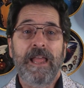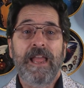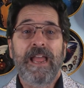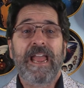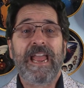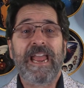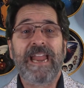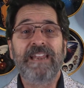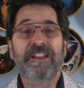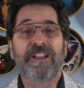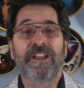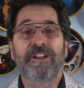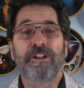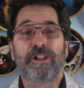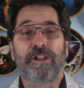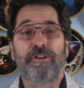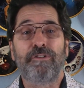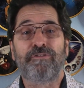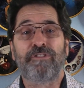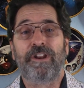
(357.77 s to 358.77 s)
In
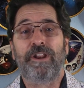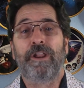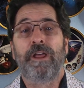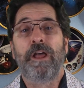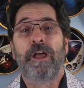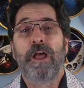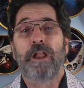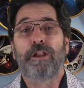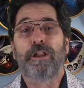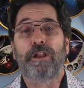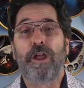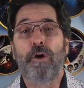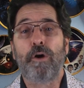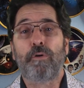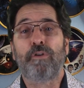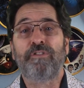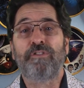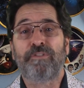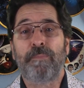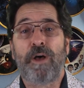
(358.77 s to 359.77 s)
conclusion,
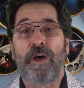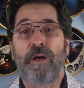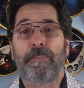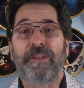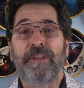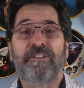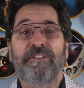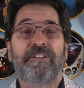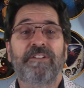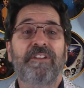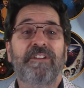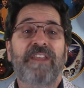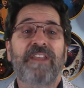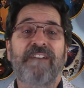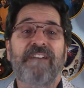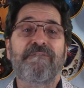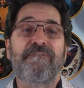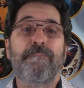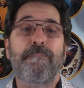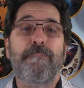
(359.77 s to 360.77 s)
local small businesses
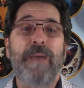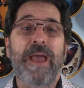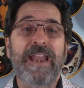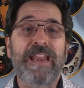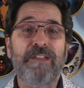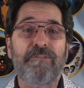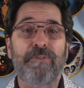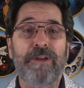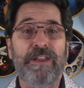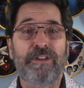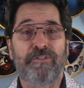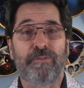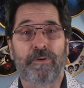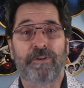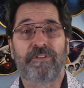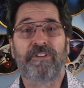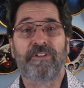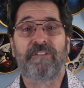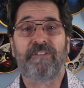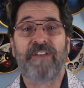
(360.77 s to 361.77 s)
have many
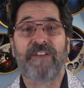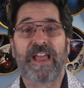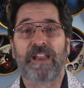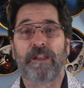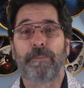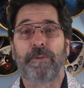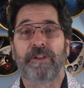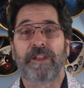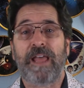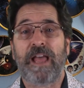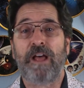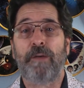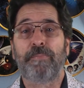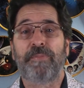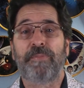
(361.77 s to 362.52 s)
resources available to help